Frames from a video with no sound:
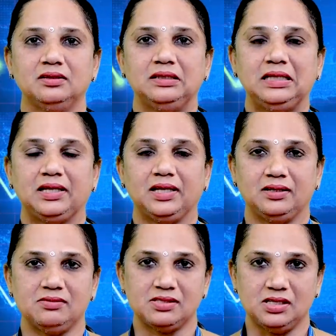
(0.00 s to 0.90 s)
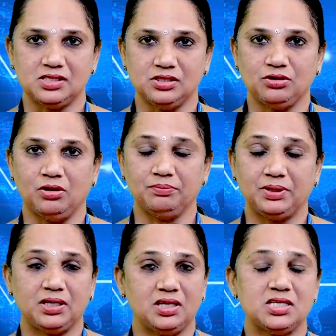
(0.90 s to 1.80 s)
they can result in
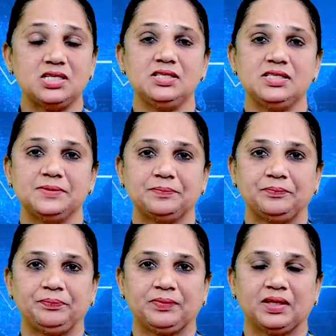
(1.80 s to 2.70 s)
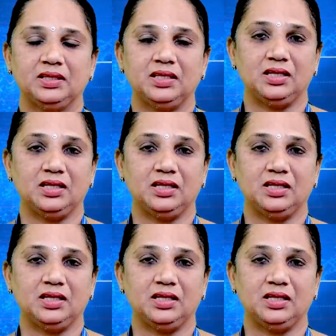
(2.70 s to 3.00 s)
complications, they